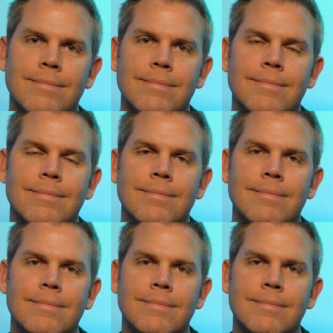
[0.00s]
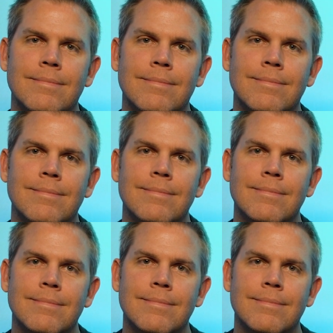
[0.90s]

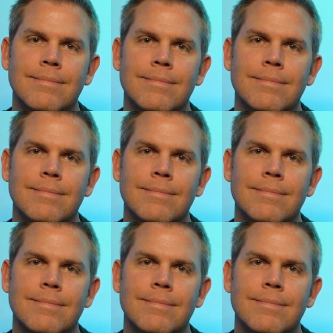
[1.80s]
The person shown says nothing.